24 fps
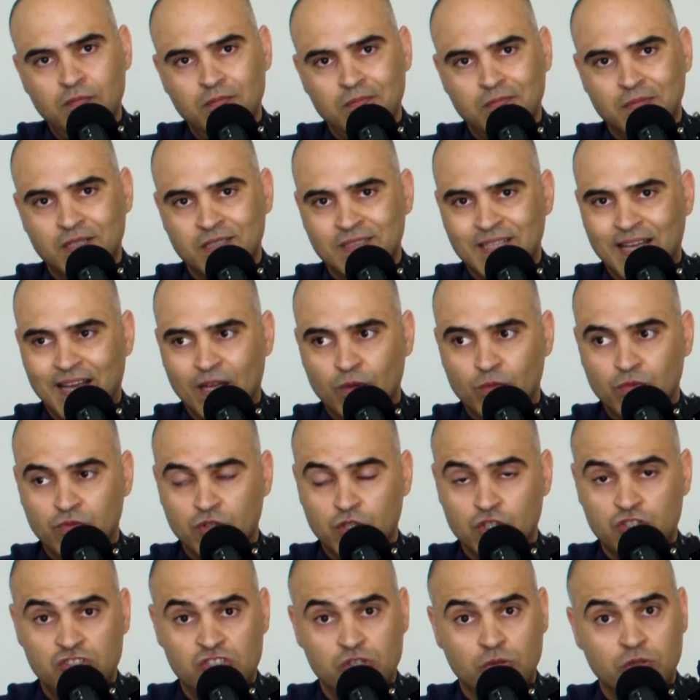But I will
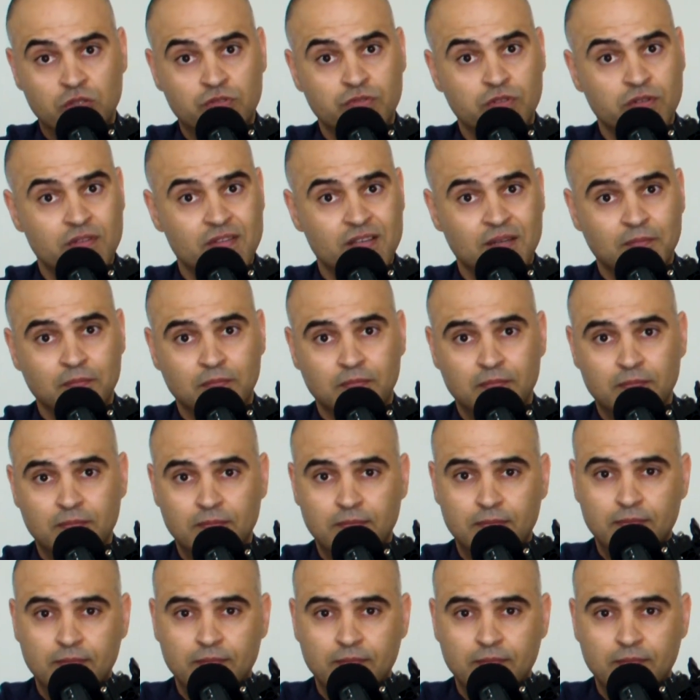not do it for them.